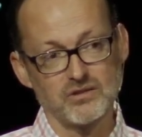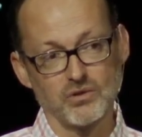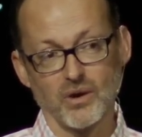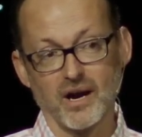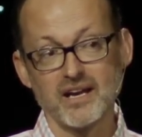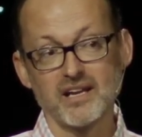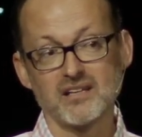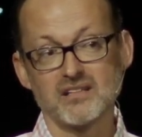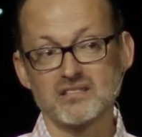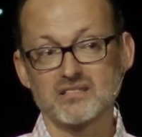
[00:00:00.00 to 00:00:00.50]
Do
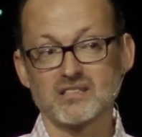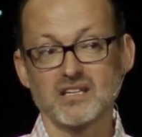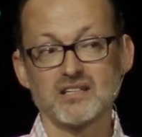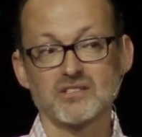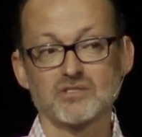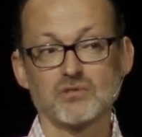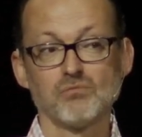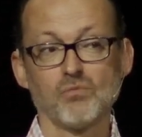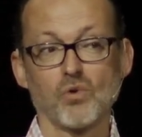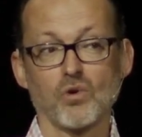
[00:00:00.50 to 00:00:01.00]
I need to say
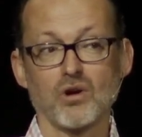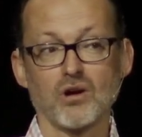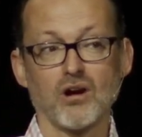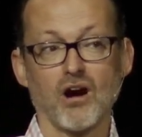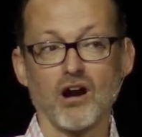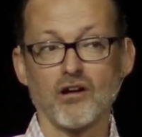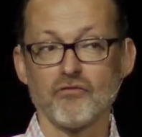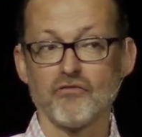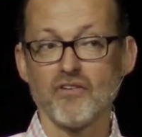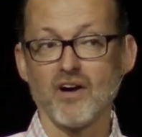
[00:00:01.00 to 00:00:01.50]
some more
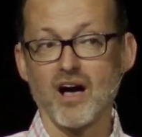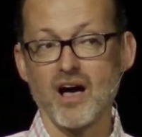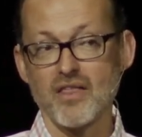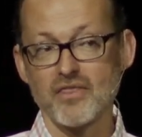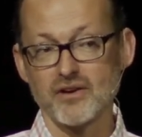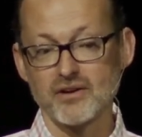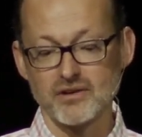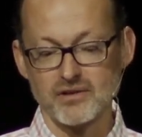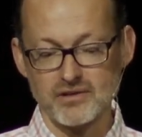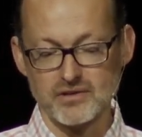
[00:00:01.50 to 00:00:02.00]
Our
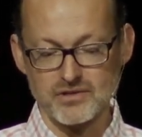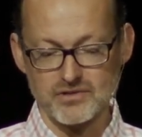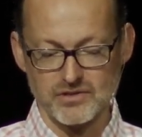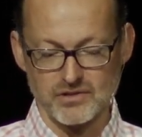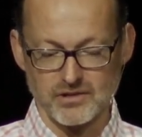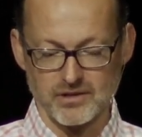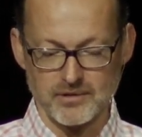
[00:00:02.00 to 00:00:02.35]
Fathers?